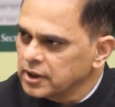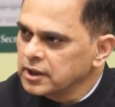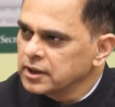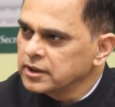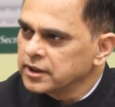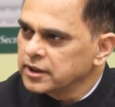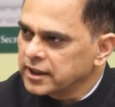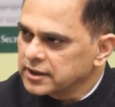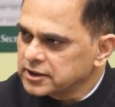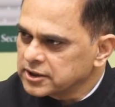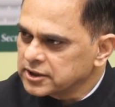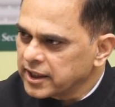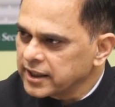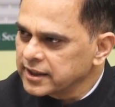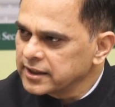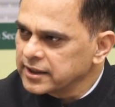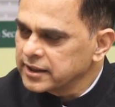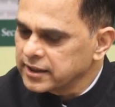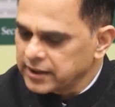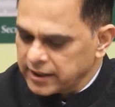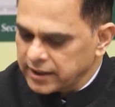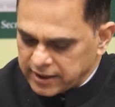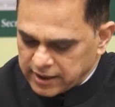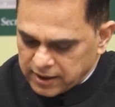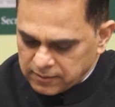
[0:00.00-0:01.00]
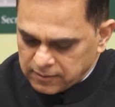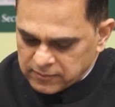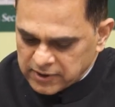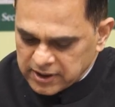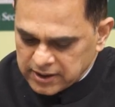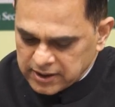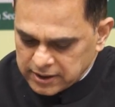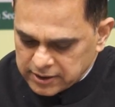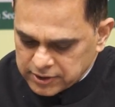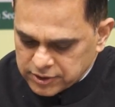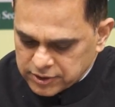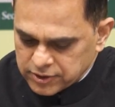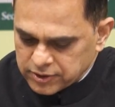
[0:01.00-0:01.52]
that China had
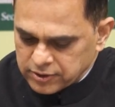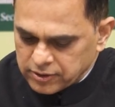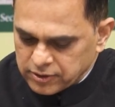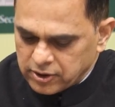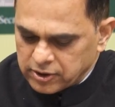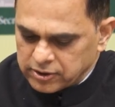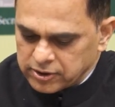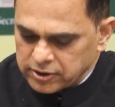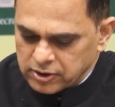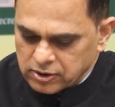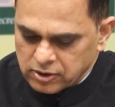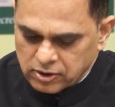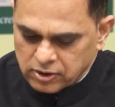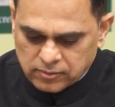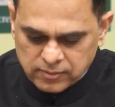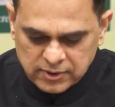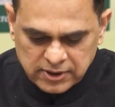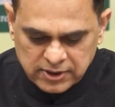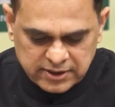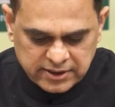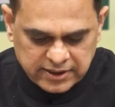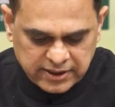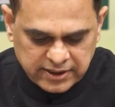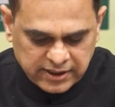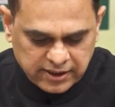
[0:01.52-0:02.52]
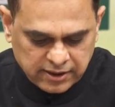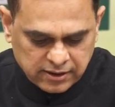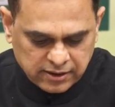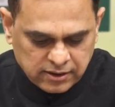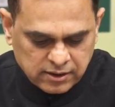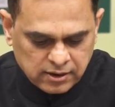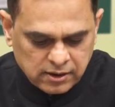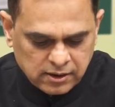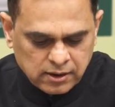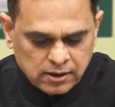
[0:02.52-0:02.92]
emerged on the global scene.